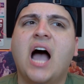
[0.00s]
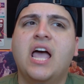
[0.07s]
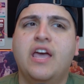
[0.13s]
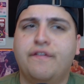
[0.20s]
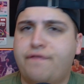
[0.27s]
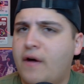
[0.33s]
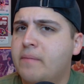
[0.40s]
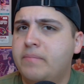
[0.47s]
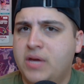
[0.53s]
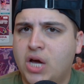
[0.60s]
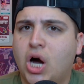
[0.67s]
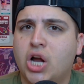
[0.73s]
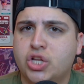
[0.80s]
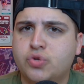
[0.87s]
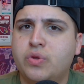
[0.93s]
If I'm being
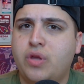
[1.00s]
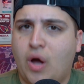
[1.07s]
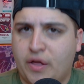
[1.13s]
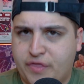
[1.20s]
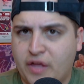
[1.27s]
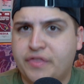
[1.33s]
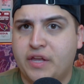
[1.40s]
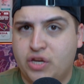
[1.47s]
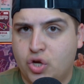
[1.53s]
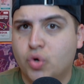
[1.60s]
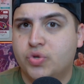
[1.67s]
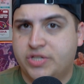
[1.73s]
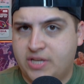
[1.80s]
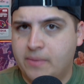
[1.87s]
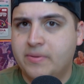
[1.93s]
honest with you, I thought they'd go
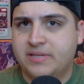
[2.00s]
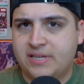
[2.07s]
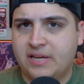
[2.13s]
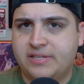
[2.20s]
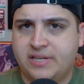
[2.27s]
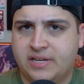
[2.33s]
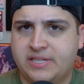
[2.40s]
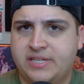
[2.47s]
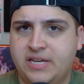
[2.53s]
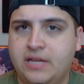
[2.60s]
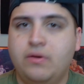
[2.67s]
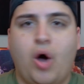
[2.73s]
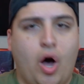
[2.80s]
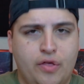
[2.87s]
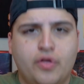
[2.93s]
Simmons at
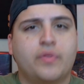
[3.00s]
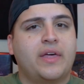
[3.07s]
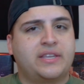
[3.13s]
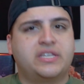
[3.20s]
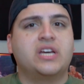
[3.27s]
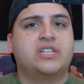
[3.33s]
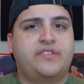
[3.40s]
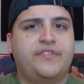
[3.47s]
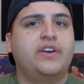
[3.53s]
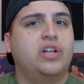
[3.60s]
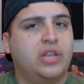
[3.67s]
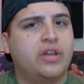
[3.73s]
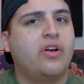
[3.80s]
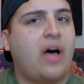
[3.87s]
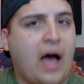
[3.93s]
16, although that does feel a
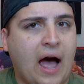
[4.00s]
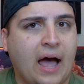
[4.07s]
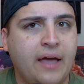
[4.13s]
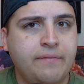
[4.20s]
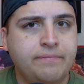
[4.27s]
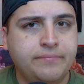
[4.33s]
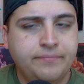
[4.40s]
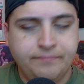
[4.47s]
little high.